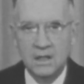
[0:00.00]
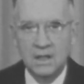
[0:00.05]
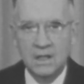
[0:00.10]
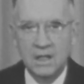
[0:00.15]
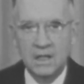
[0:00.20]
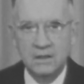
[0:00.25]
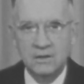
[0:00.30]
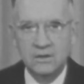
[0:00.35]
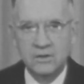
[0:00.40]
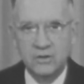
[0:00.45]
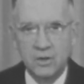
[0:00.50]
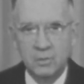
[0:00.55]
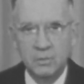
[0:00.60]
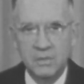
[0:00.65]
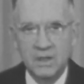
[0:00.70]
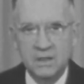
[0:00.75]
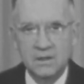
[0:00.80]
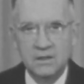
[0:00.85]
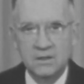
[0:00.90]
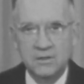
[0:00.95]
had a
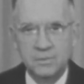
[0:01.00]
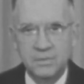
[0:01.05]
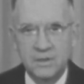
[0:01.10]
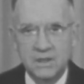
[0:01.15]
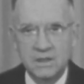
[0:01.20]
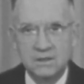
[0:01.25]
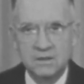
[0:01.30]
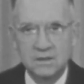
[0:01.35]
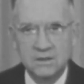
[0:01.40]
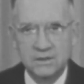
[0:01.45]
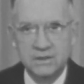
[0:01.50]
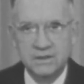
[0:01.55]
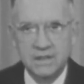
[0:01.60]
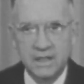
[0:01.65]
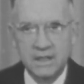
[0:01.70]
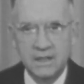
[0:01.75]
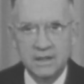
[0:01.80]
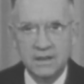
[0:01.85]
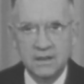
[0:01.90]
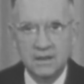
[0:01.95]
tremendous personal
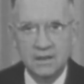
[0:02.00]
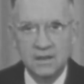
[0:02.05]
stake